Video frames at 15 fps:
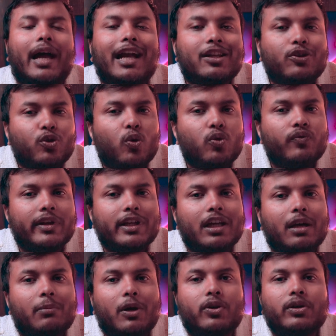And don't worry
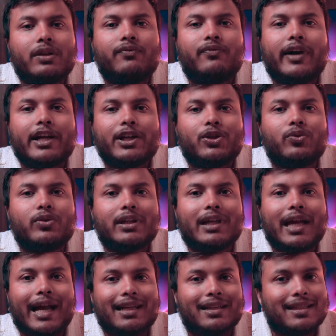about the fine tuning
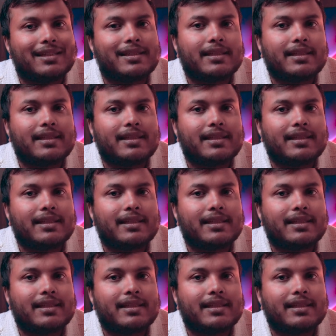at this